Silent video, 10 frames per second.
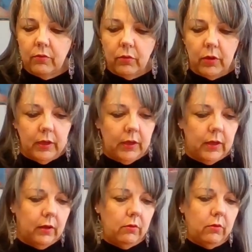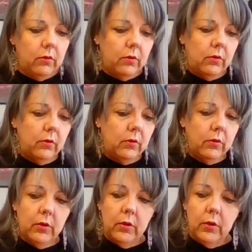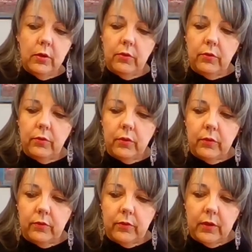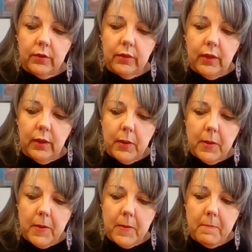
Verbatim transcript: it's working now. So we're going to stick that